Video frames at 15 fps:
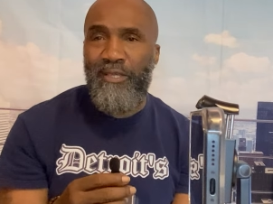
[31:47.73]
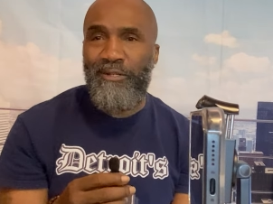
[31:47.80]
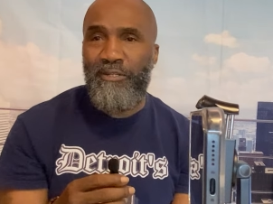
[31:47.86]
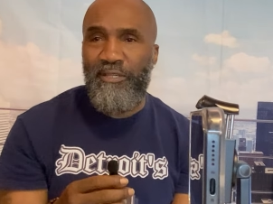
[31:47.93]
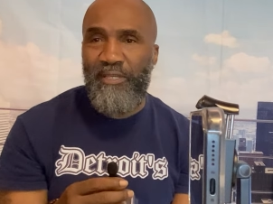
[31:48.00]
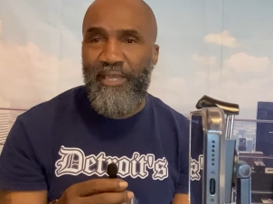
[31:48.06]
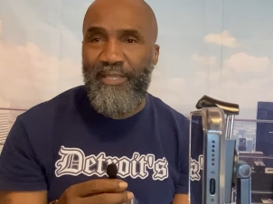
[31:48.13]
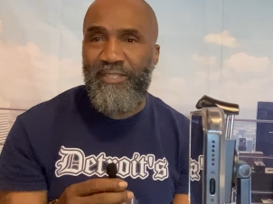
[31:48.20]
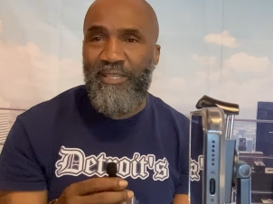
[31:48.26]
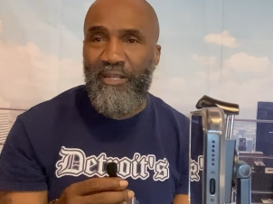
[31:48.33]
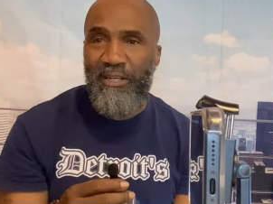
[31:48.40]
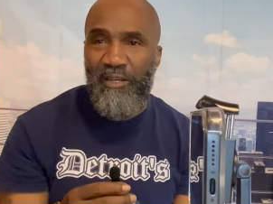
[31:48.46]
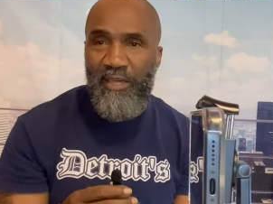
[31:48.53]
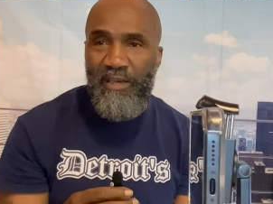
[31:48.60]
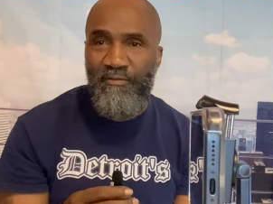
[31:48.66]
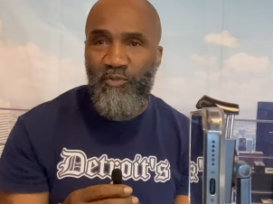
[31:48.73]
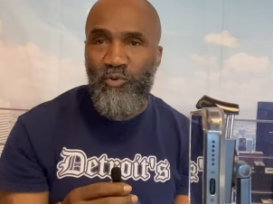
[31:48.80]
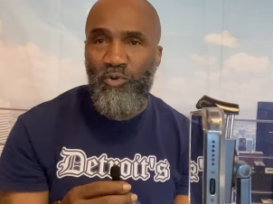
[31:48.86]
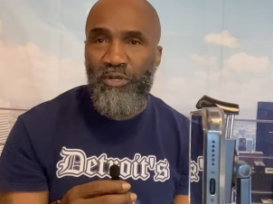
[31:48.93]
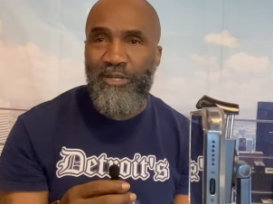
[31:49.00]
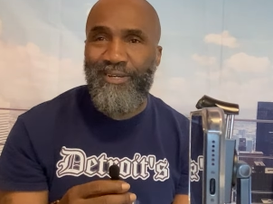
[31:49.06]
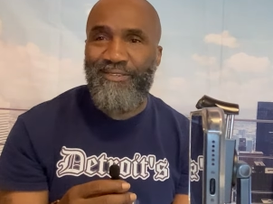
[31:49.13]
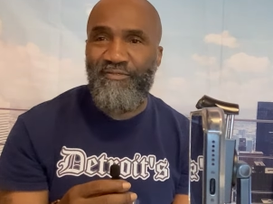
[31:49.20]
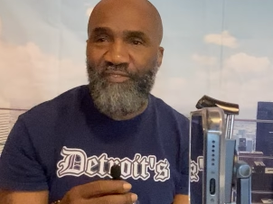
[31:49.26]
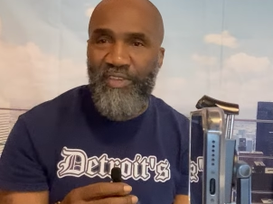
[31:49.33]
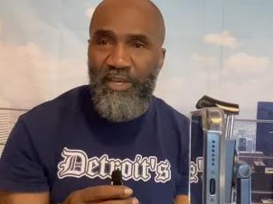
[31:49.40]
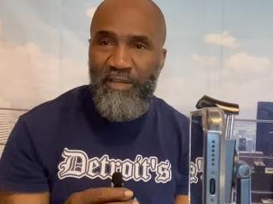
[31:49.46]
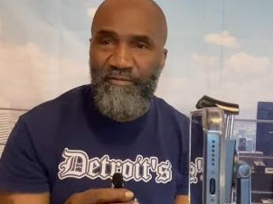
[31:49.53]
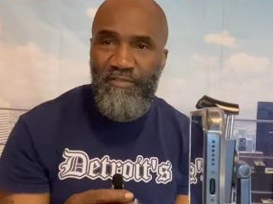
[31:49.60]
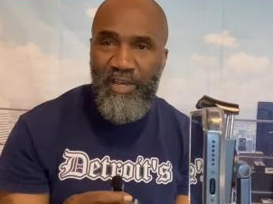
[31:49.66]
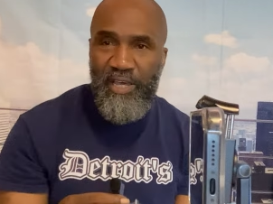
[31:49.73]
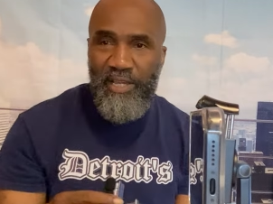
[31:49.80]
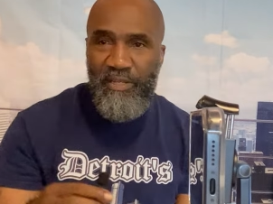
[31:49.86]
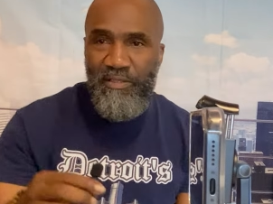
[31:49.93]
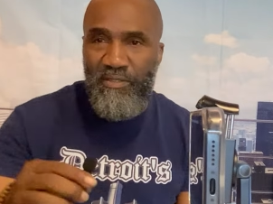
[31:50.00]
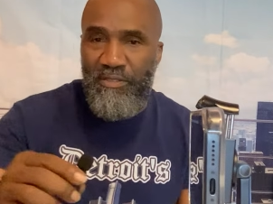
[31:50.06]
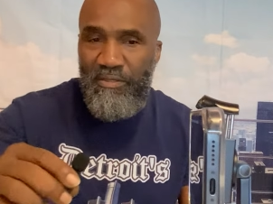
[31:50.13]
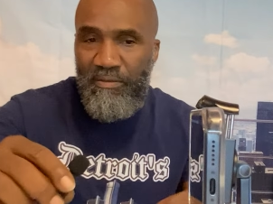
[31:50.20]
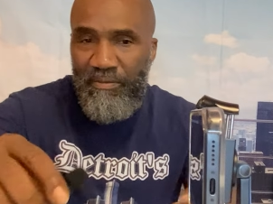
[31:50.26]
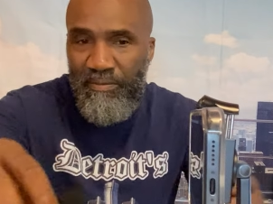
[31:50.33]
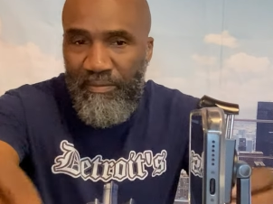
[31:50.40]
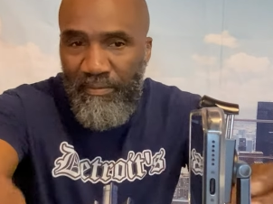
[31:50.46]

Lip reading: and look at the level of gun violence.